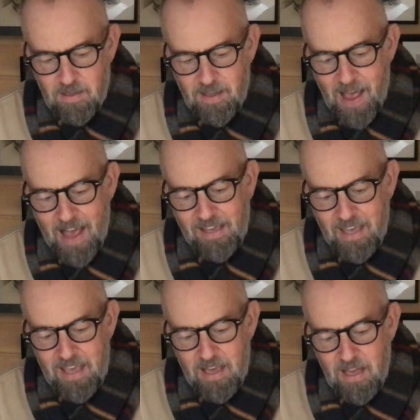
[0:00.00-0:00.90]

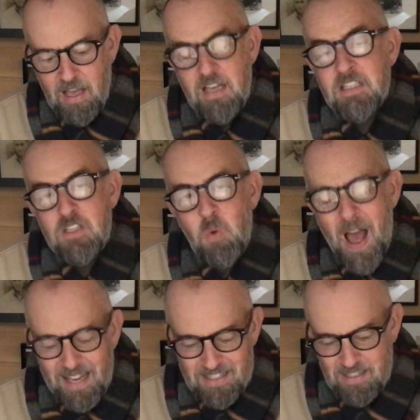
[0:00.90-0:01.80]
Aki is a
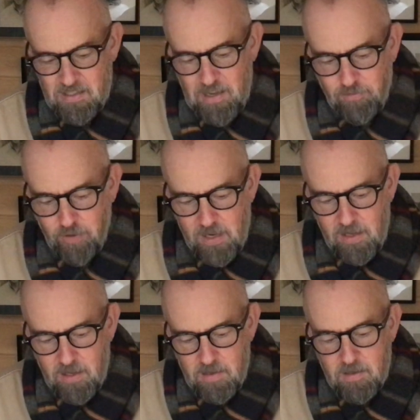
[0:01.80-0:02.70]
twat, said
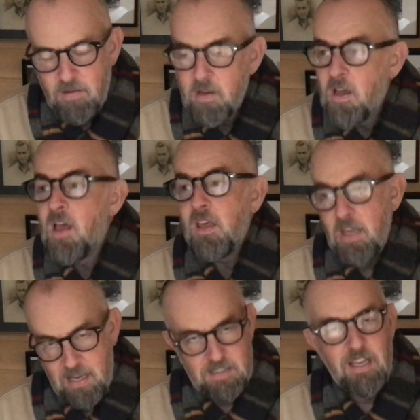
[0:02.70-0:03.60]
Freak.
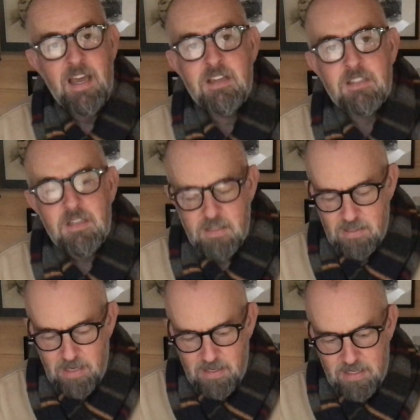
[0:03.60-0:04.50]
Yes, he is,
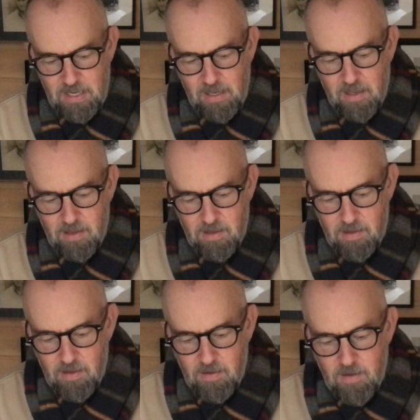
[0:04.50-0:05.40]
said Deke.
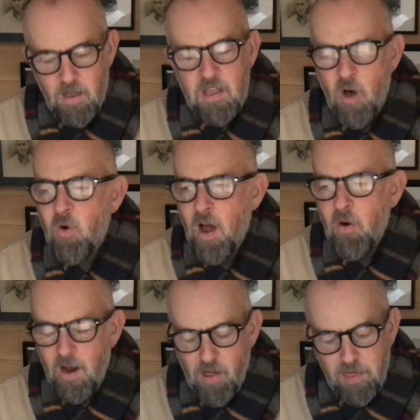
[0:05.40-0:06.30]
Yeah, all
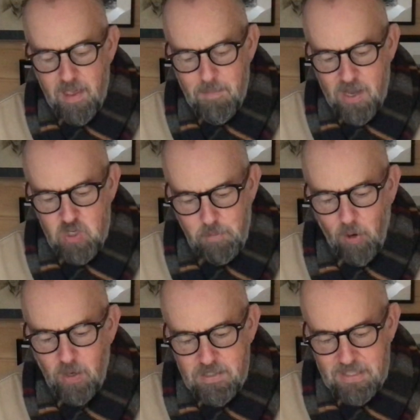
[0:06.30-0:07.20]
right, I think you made your
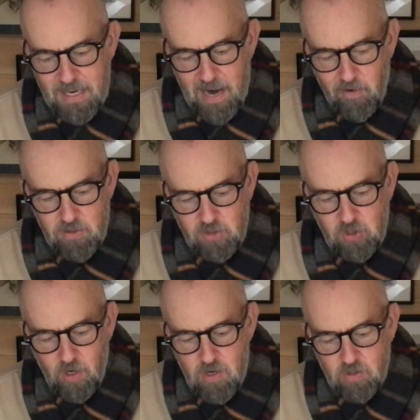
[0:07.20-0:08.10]
point, said Aaron,
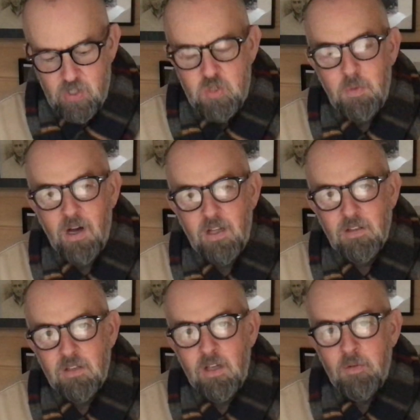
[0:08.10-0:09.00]
trying not to smile.
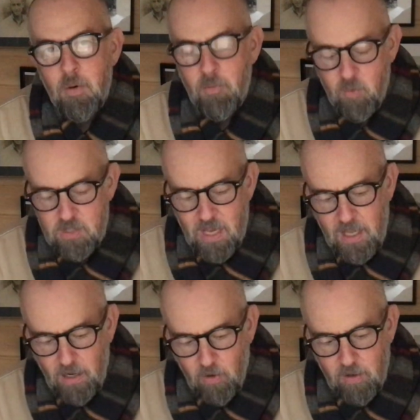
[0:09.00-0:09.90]
Come on, we'll take
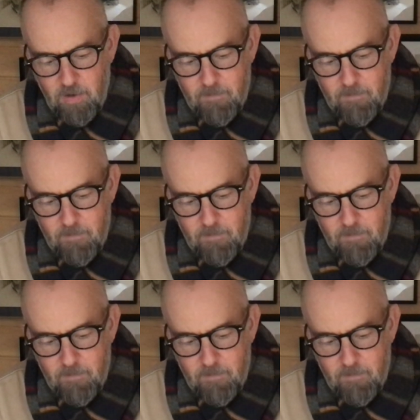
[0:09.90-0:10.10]
a look.